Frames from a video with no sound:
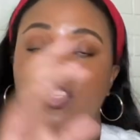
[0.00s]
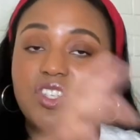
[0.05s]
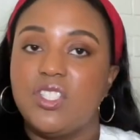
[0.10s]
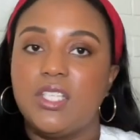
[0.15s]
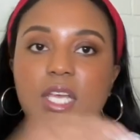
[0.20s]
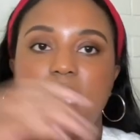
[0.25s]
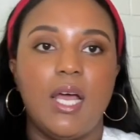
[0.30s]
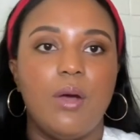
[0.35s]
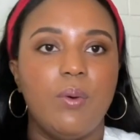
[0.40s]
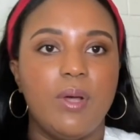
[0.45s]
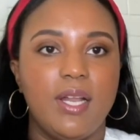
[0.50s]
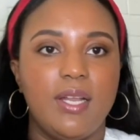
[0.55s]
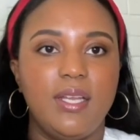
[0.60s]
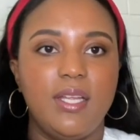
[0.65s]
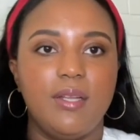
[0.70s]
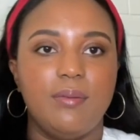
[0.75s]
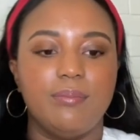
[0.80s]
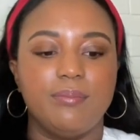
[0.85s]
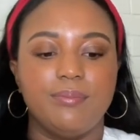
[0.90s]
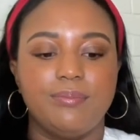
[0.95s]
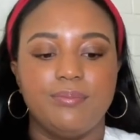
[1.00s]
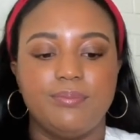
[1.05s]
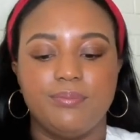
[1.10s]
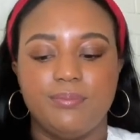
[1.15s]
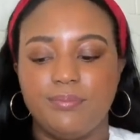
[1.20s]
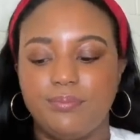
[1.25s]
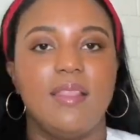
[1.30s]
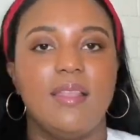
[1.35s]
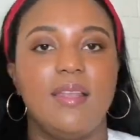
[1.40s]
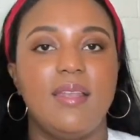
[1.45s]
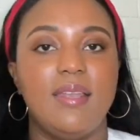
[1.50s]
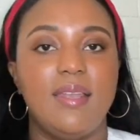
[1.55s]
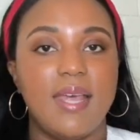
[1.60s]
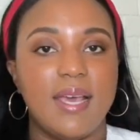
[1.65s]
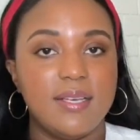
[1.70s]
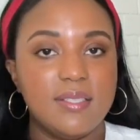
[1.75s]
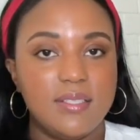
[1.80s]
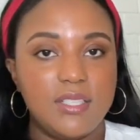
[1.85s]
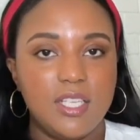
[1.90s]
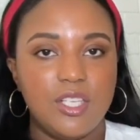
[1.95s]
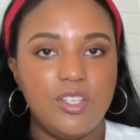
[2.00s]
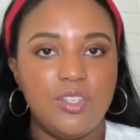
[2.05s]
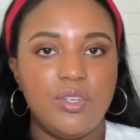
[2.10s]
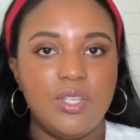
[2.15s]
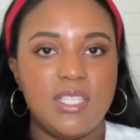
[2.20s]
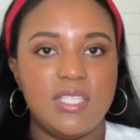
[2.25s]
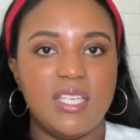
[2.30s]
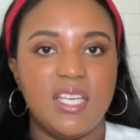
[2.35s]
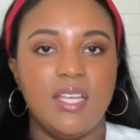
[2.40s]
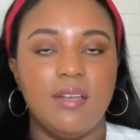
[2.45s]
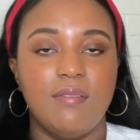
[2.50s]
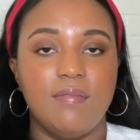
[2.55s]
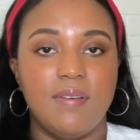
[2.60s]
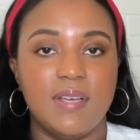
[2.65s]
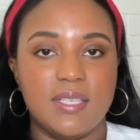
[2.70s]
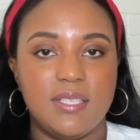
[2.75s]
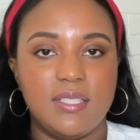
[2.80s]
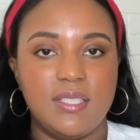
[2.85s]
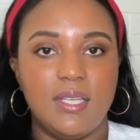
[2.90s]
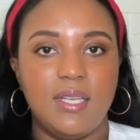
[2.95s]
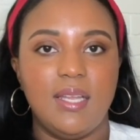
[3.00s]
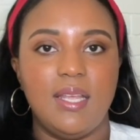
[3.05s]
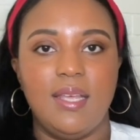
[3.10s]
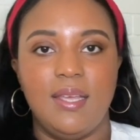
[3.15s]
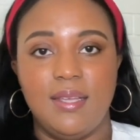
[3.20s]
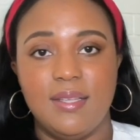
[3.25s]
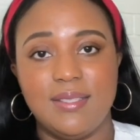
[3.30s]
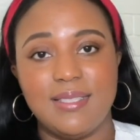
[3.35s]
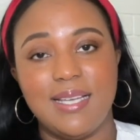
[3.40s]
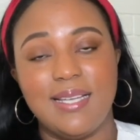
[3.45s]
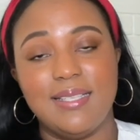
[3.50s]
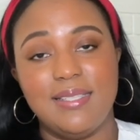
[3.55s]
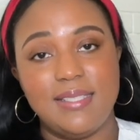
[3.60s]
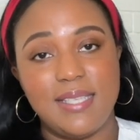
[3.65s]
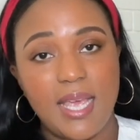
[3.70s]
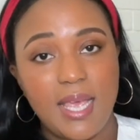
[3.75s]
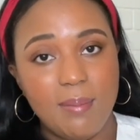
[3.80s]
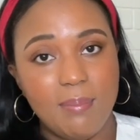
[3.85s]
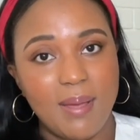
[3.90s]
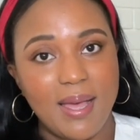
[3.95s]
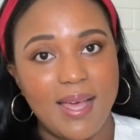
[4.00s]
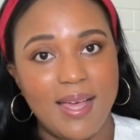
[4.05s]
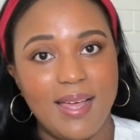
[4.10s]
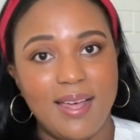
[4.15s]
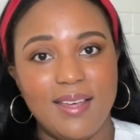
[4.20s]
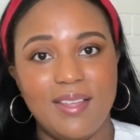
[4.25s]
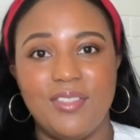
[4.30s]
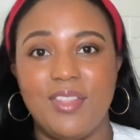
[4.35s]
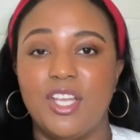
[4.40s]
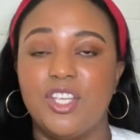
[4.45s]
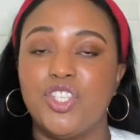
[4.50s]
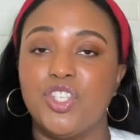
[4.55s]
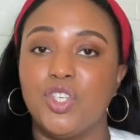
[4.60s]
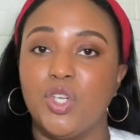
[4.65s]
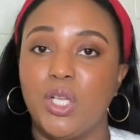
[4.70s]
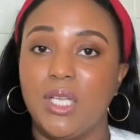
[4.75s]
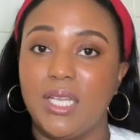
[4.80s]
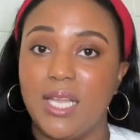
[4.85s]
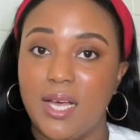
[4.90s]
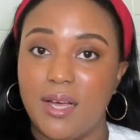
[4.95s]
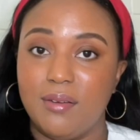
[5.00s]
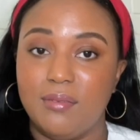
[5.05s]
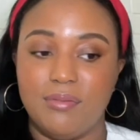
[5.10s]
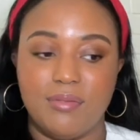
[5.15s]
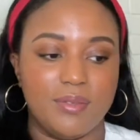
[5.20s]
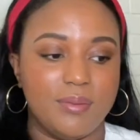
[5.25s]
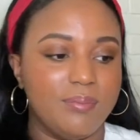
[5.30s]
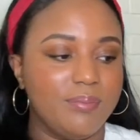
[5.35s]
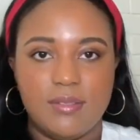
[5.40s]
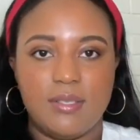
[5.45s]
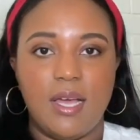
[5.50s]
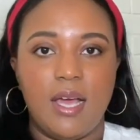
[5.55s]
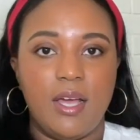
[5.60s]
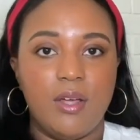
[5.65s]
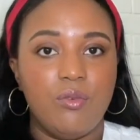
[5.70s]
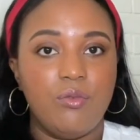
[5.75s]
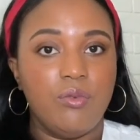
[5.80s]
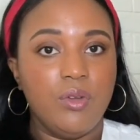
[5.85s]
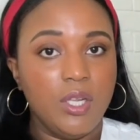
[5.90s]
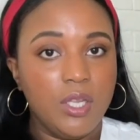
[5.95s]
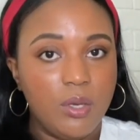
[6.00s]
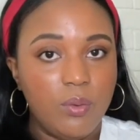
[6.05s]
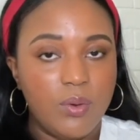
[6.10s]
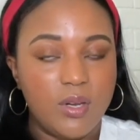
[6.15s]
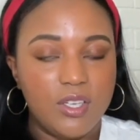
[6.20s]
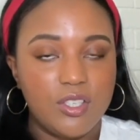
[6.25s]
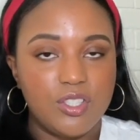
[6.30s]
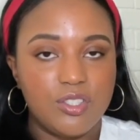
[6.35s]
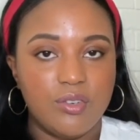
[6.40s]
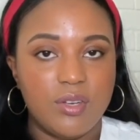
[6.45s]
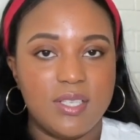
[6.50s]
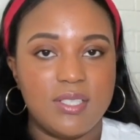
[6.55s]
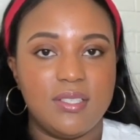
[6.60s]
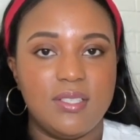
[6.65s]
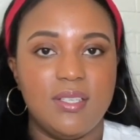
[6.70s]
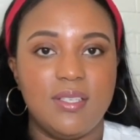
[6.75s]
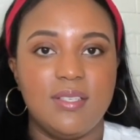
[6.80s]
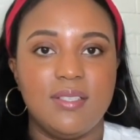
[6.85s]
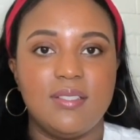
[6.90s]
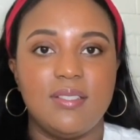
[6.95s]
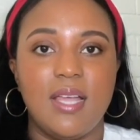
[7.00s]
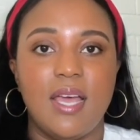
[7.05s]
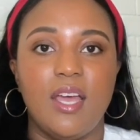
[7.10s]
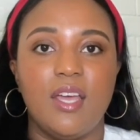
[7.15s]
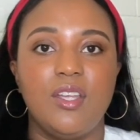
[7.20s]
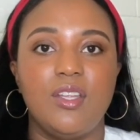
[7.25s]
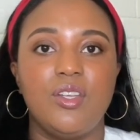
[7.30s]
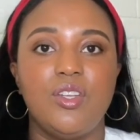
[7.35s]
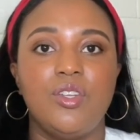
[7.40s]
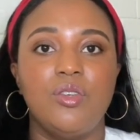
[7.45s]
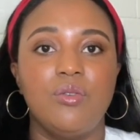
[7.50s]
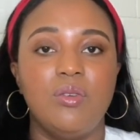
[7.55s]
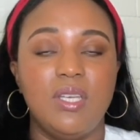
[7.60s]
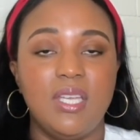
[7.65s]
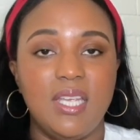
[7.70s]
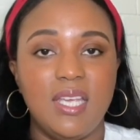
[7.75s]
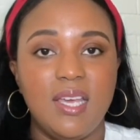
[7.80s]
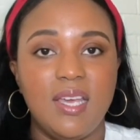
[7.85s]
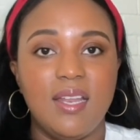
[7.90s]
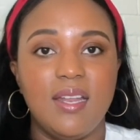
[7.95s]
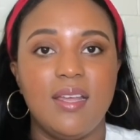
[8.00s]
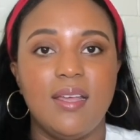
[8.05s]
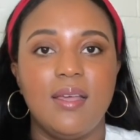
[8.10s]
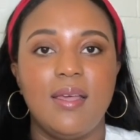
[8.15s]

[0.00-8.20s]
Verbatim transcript: just take out what I need. The next thing you need to invest in is a day bag that you'll love. So I really wanna stress this that you need